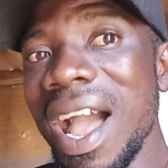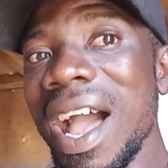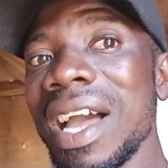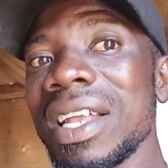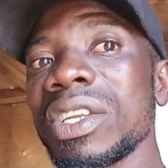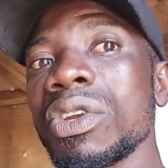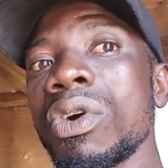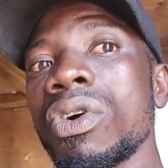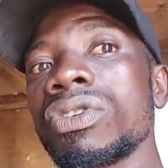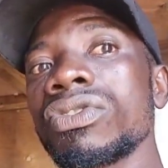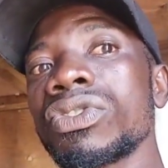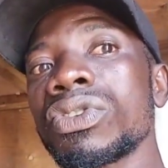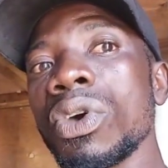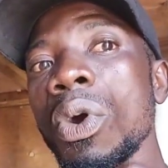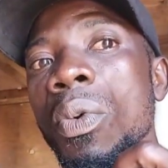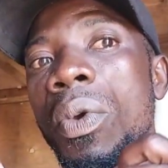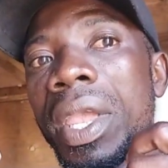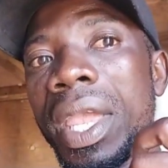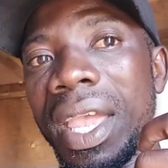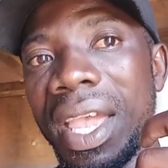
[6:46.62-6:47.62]
and
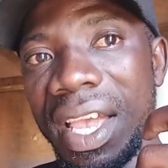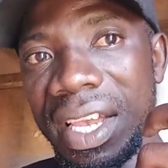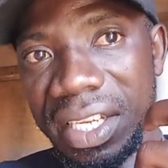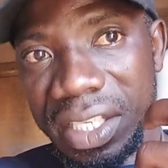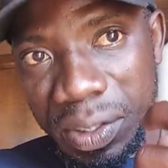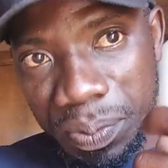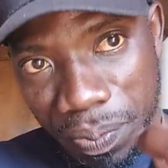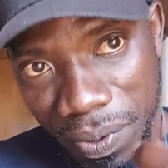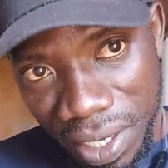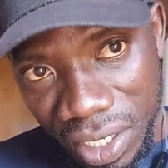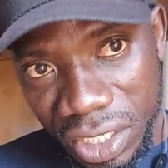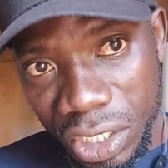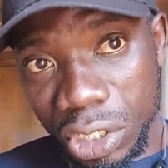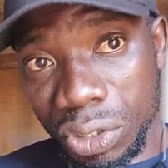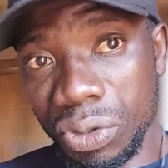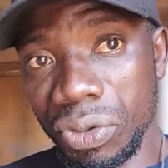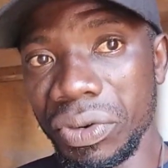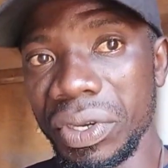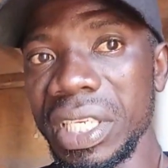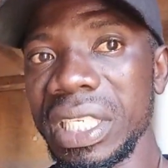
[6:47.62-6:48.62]
also we expect
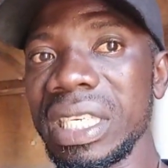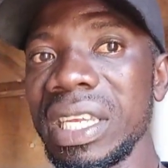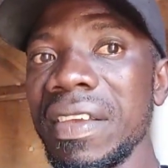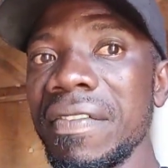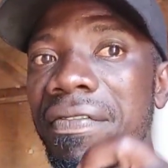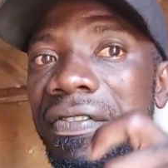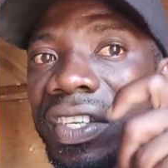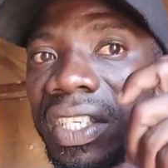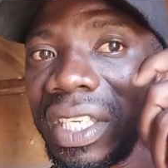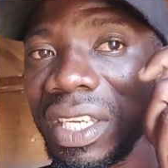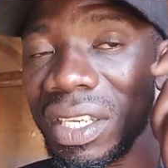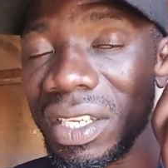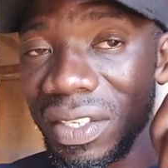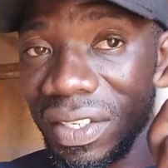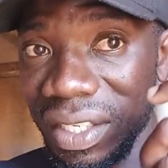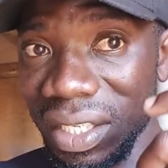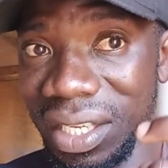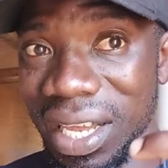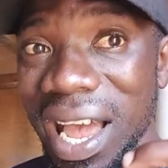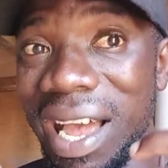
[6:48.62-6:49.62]
to receive
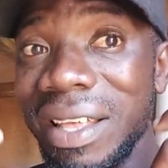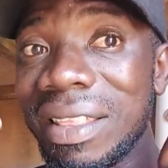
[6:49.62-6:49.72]
chicks